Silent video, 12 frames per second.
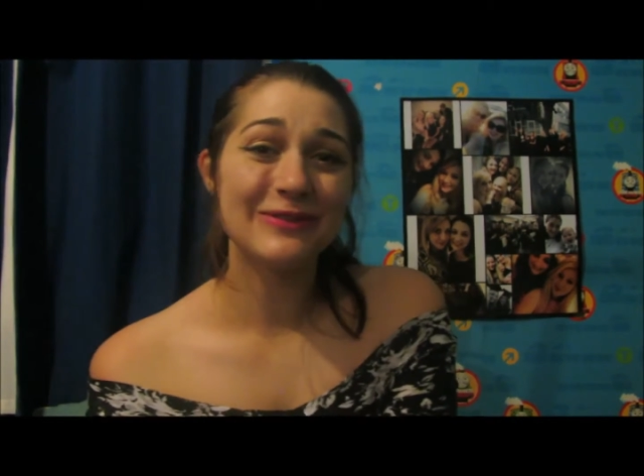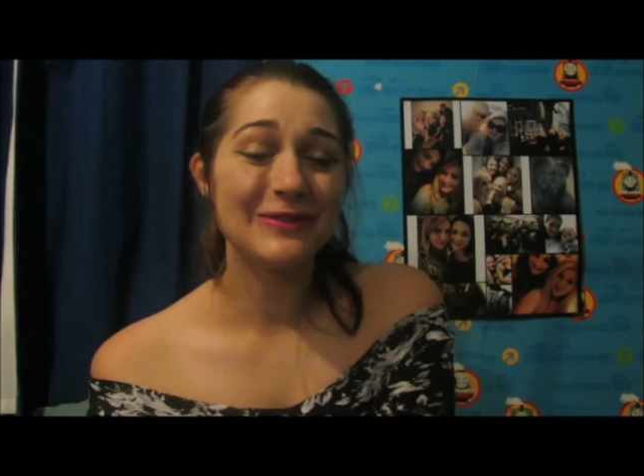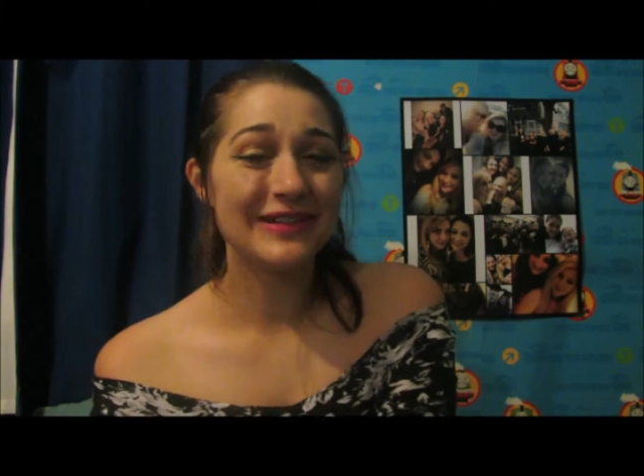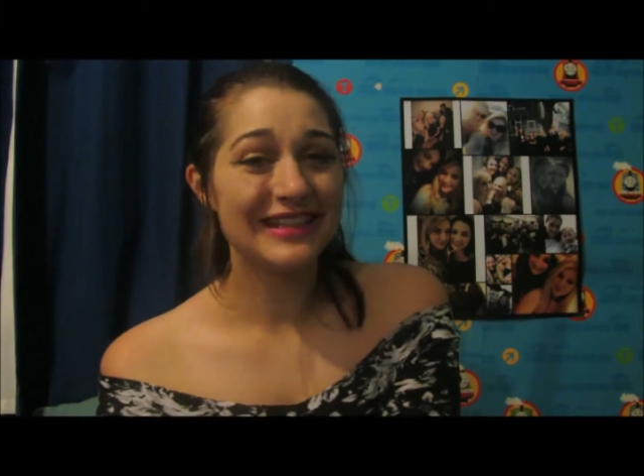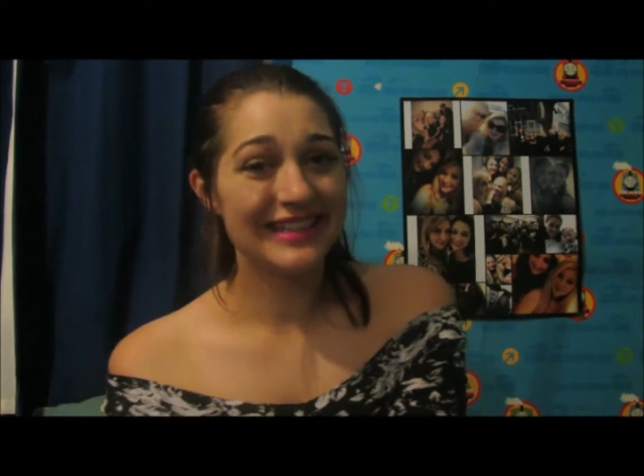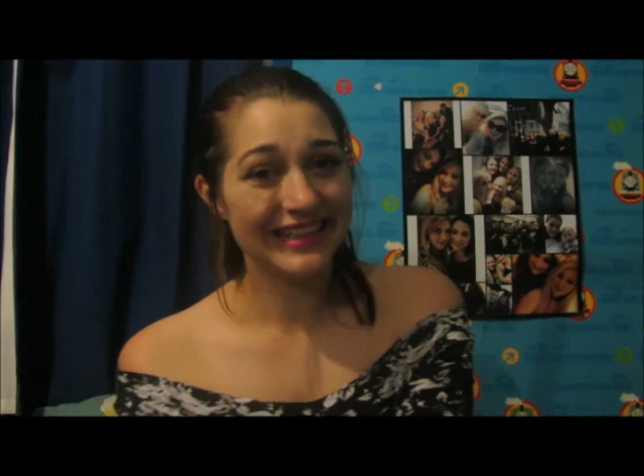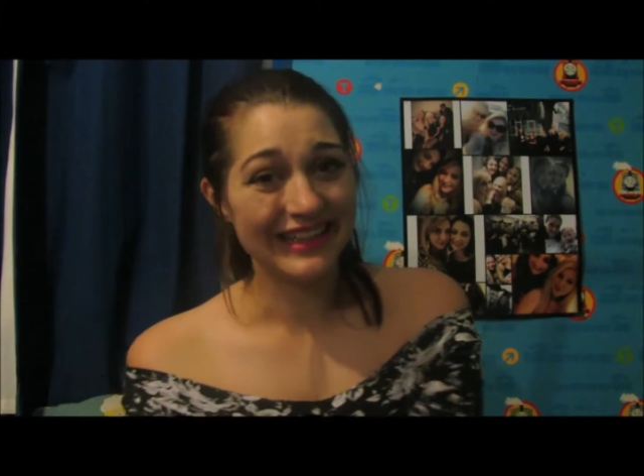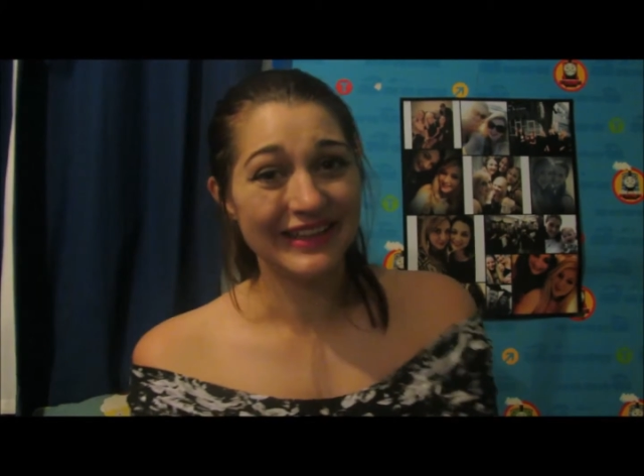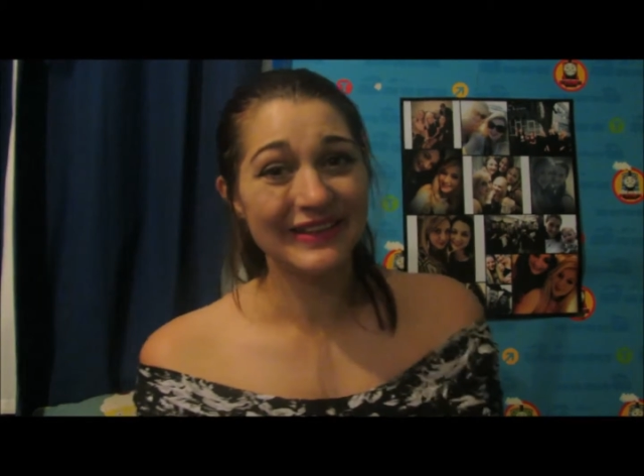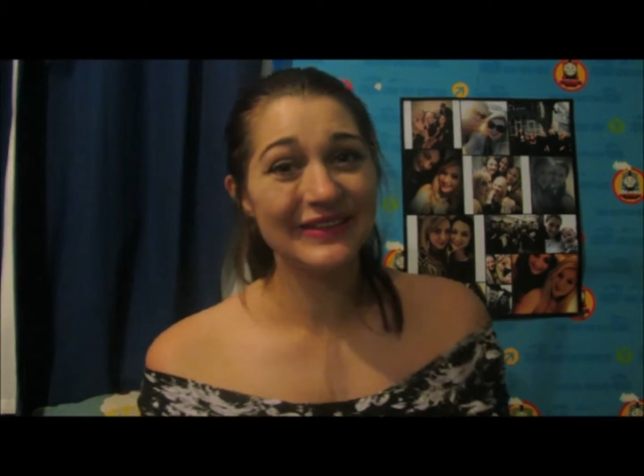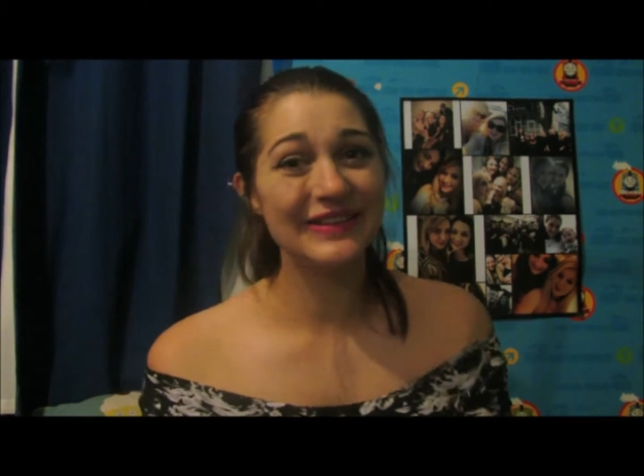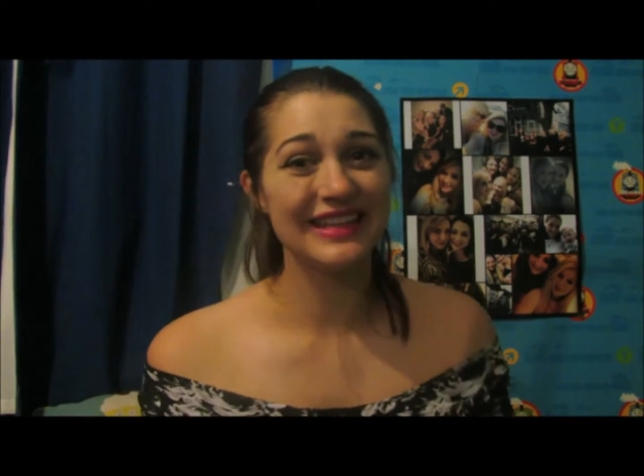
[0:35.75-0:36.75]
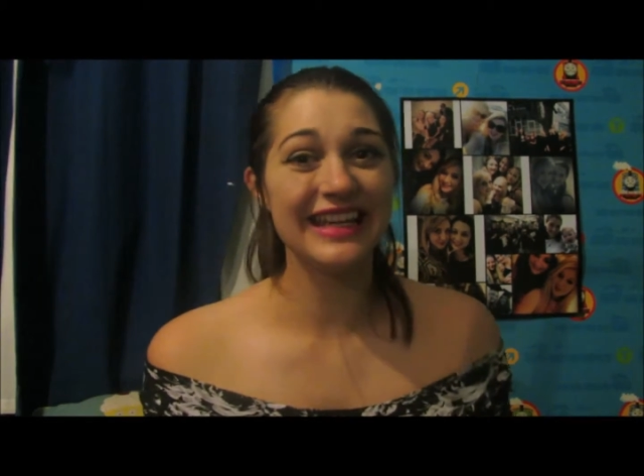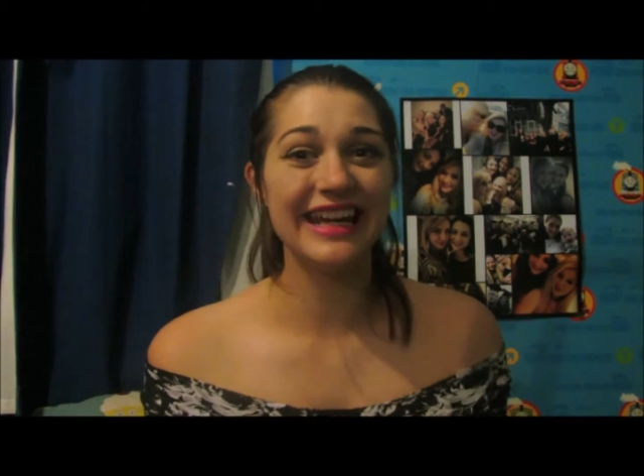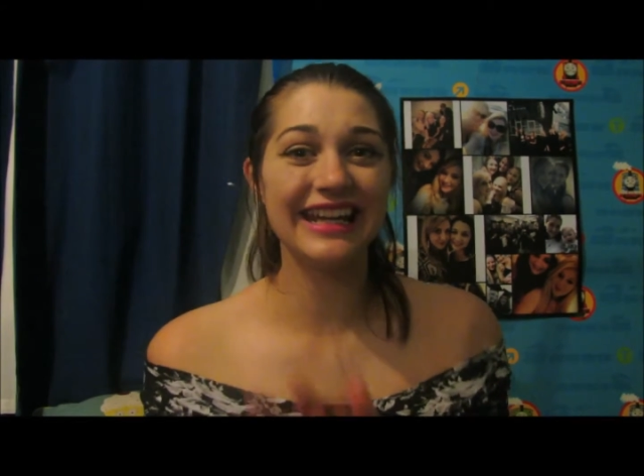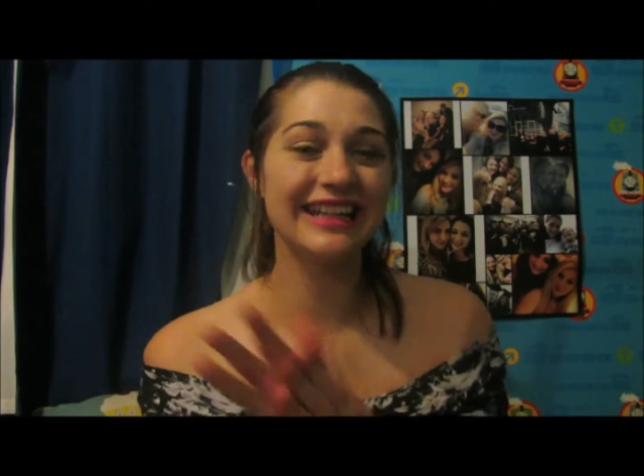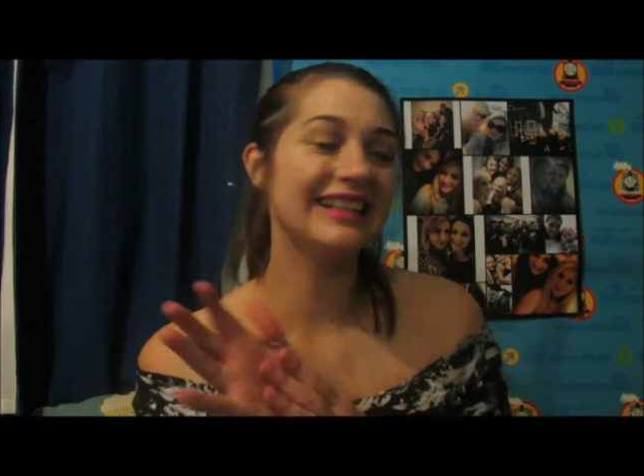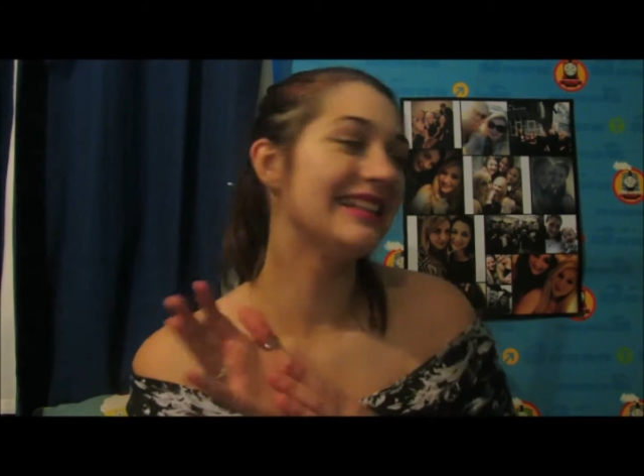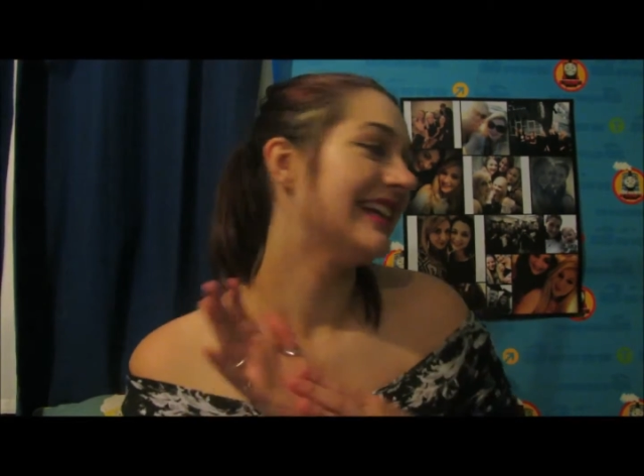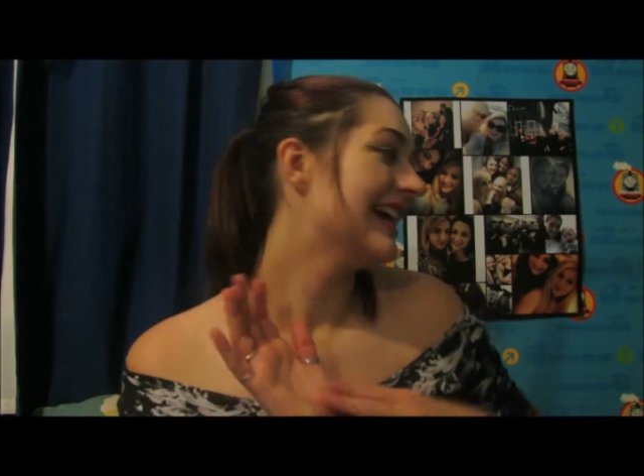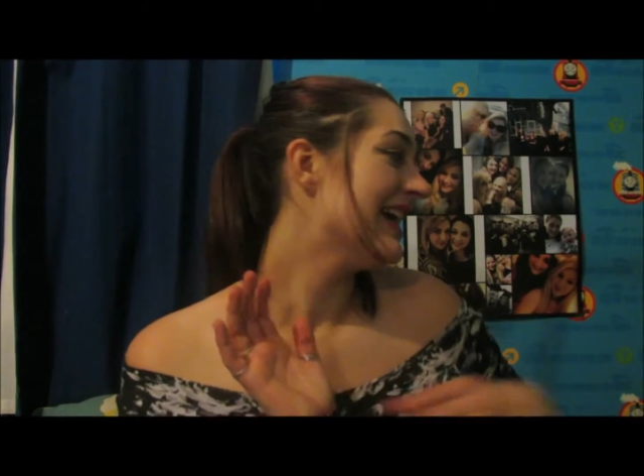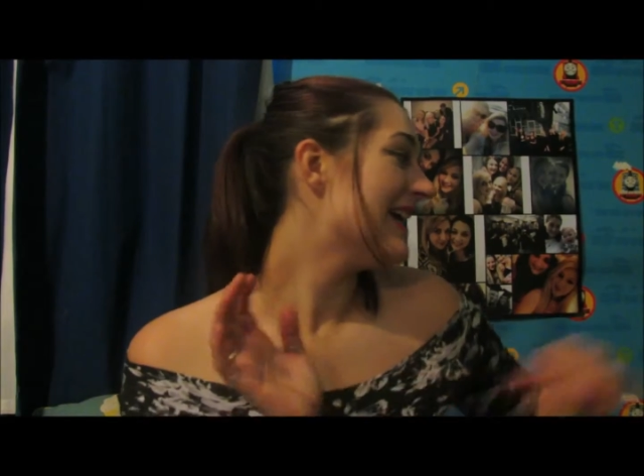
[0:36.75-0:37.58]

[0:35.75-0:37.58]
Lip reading: for winter clothing,